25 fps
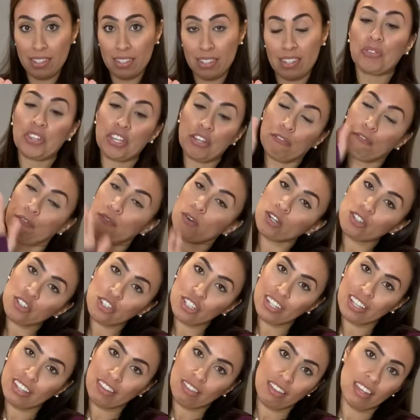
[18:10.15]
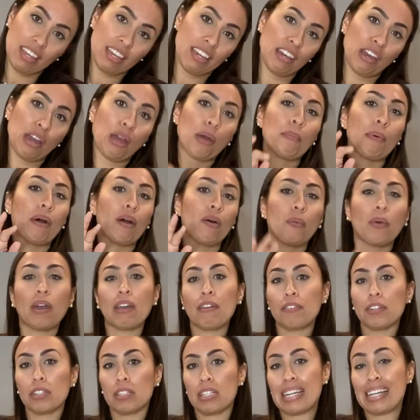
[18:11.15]
The unfortunate thing about
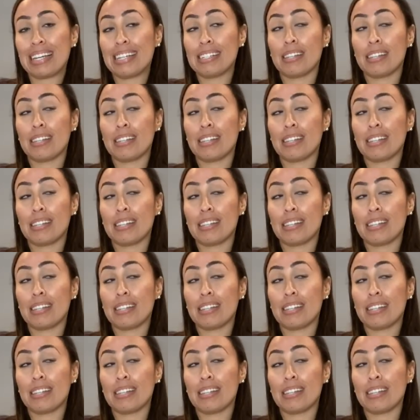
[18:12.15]
Waverly is